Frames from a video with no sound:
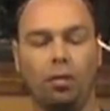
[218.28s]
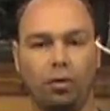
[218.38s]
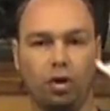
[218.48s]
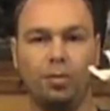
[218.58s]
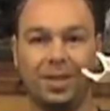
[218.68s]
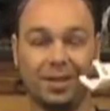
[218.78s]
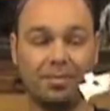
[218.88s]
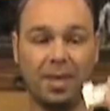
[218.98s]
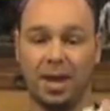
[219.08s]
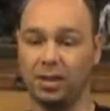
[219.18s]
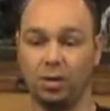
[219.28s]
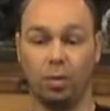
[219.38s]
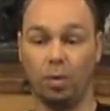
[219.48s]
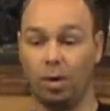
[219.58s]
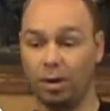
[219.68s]
Rube does
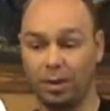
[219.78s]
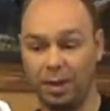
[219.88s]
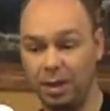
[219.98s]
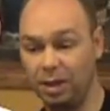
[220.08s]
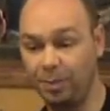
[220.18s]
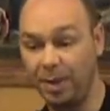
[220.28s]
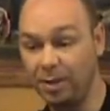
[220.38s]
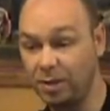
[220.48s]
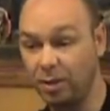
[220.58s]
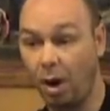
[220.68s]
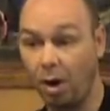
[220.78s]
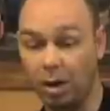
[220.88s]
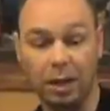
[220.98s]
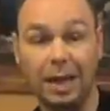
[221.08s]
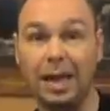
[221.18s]
amazing work. These pieces are
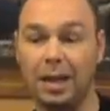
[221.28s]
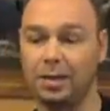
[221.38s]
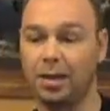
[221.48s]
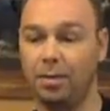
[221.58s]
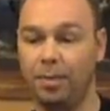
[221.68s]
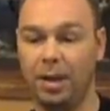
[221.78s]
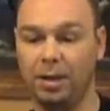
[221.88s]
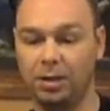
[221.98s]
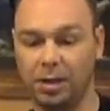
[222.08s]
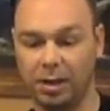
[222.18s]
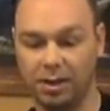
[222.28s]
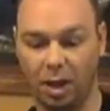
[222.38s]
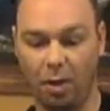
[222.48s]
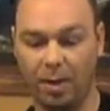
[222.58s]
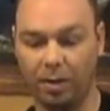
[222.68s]
clean as can be, just like his
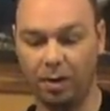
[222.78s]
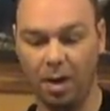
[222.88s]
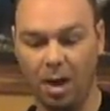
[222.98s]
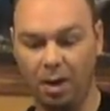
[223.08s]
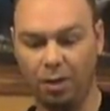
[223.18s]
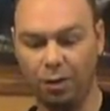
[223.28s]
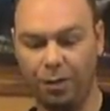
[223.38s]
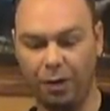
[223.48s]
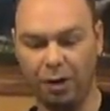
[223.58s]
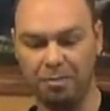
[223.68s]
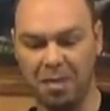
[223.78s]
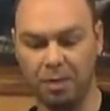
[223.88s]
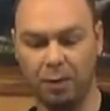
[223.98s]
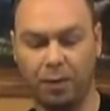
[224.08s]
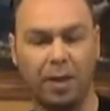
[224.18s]
helmets. There's very
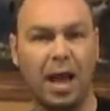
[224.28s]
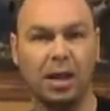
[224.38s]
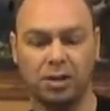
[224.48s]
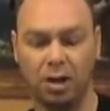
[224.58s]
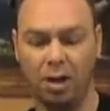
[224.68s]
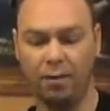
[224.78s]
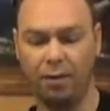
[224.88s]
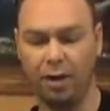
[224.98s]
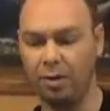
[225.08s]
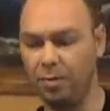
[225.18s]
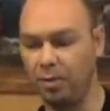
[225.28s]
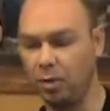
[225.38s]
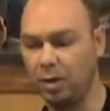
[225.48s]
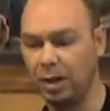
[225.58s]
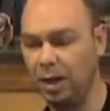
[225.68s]
minimal flash, very
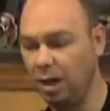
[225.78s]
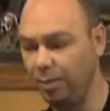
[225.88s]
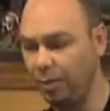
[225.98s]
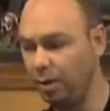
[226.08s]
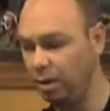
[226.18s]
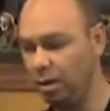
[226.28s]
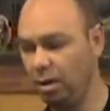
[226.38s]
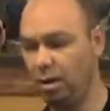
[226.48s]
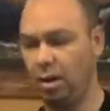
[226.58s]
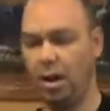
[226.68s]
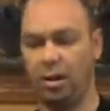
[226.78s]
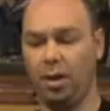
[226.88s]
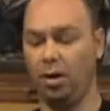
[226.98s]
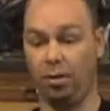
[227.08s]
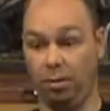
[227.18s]
minimal cleanup, and
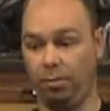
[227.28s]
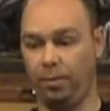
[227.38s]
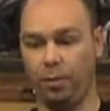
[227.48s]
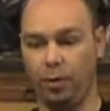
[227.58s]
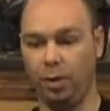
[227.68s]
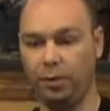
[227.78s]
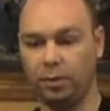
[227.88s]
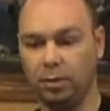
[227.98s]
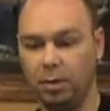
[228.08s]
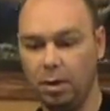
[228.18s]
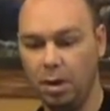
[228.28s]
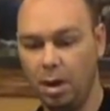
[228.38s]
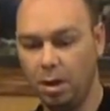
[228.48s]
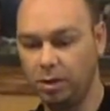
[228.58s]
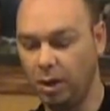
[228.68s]
they're beautiful.
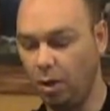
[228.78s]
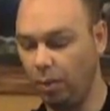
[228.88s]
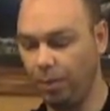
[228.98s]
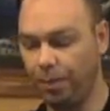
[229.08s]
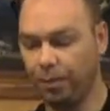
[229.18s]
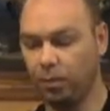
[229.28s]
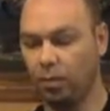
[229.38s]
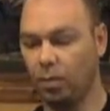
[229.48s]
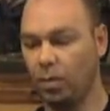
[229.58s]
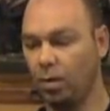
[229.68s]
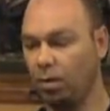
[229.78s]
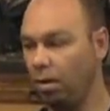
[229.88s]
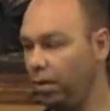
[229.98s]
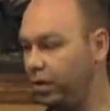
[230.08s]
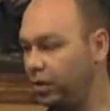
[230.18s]
So
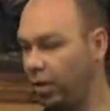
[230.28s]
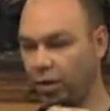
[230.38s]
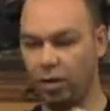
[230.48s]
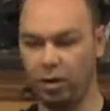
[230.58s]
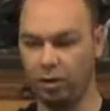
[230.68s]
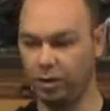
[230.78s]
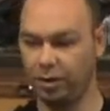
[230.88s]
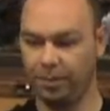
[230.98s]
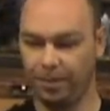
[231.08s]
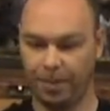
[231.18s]
this is all the good news.